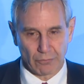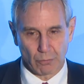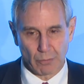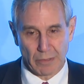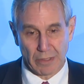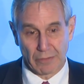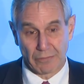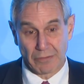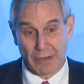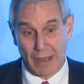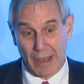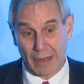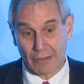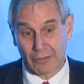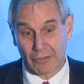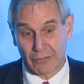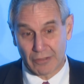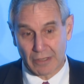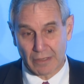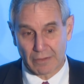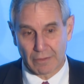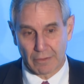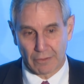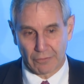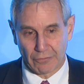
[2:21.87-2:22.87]
We have not
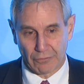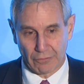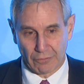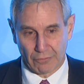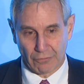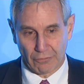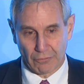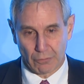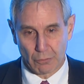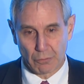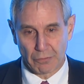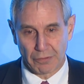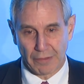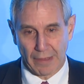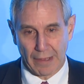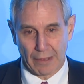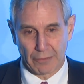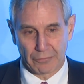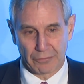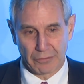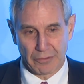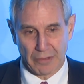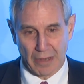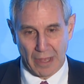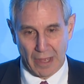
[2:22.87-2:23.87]
seen this since two
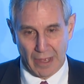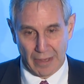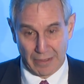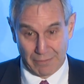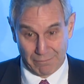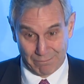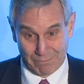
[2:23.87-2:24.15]
thousand nine.